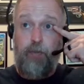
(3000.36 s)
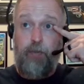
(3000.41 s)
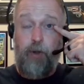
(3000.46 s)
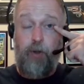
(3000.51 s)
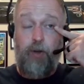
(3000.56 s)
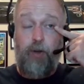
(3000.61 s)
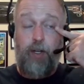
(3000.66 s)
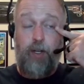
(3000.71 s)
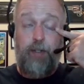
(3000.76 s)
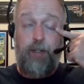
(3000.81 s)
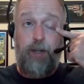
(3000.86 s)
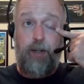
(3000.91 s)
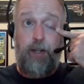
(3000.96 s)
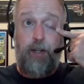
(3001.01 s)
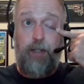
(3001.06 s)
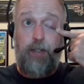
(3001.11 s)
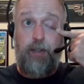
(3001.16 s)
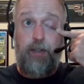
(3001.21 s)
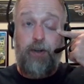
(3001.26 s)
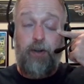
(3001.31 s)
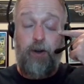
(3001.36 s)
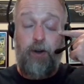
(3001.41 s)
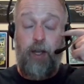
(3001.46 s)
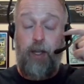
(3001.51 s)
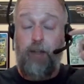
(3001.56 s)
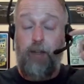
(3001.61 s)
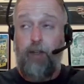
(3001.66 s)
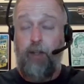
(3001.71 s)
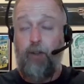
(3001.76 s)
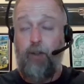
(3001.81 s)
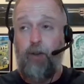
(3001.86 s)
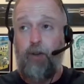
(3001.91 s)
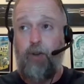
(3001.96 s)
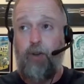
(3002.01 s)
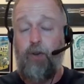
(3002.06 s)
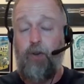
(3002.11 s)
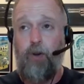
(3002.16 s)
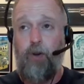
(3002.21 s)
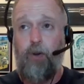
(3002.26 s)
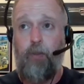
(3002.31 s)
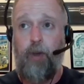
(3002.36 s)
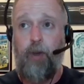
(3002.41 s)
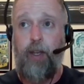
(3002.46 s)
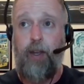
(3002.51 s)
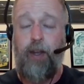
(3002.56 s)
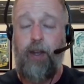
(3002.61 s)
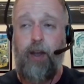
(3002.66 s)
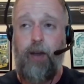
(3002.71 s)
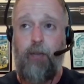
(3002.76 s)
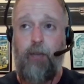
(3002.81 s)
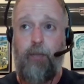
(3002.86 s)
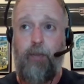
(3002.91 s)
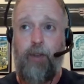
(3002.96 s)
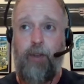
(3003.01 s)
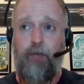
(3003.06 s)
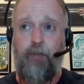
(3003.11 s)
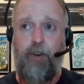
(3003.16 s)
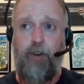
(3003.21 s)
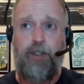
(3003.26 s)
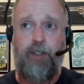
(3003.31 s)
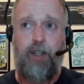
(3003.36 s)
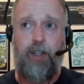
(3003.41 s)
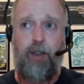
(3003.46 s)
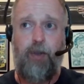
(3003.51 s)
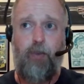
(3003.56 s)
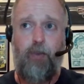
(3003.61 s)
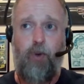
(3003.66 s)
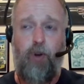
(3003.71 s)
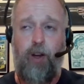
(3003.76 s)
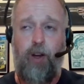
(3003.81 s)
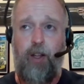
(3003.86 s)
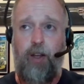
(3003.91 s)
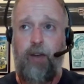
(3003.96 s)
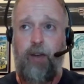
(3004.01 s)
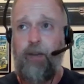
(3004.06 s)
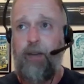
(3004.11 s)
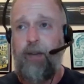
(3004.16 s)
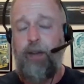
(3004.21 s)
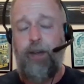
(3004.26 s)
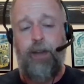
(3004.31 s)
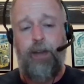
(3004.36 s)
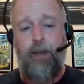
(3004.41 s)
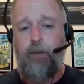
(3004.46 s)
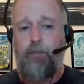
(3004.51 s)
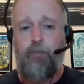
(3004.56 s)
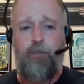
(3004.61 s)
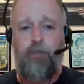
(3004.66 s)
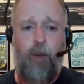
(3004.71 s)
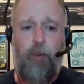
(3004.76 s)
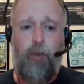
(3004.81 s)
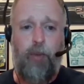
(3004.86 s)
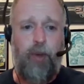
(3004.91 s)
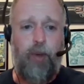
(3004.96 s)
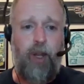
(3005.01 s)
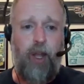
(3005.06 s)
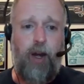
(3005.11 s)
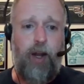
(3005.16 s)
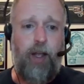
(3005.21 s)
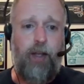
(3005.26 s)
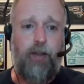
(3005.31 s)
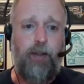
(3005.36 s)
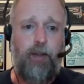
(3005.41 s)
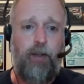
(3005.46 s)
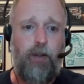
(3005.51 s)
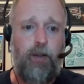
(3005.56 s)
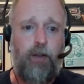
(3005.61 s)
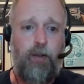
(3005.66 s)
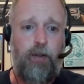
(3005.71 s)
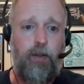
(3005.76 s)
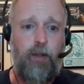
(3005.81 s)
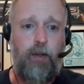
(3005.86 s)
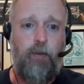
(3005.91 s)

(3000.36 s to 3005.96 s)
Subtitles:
polarized sunglasses are great and they look cool, but first thing in the morning, probably not ideal.